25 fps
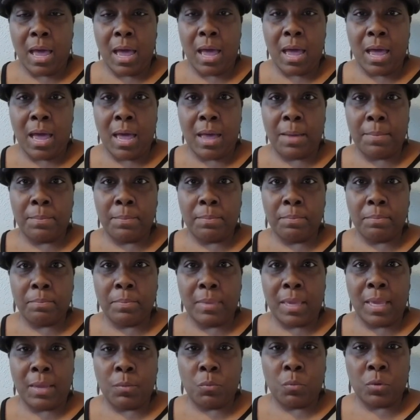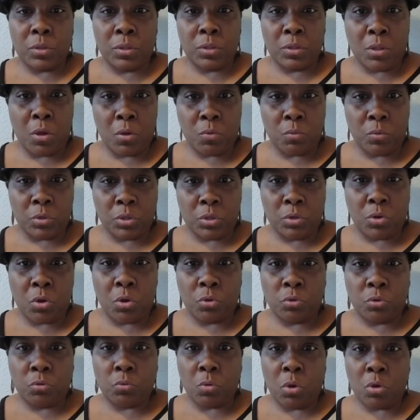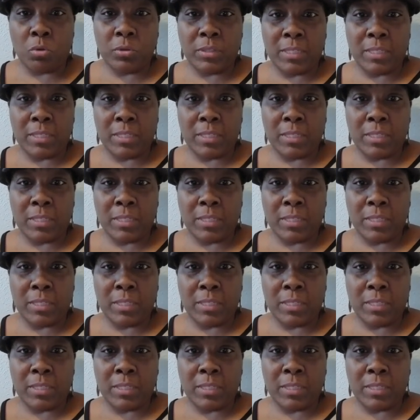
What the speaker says: And when you go through